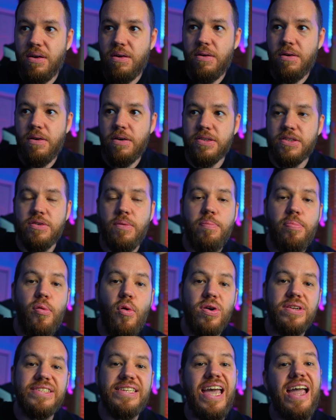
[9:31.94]

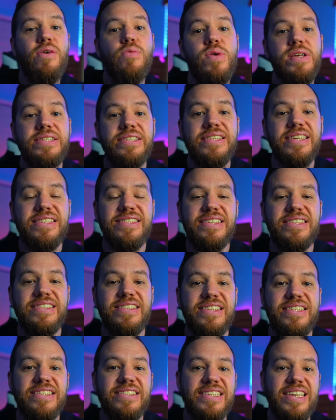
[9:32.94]
supports and
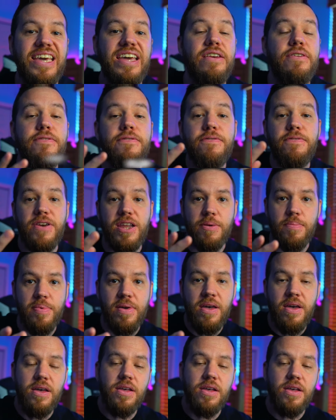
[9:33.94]
resistances can flip.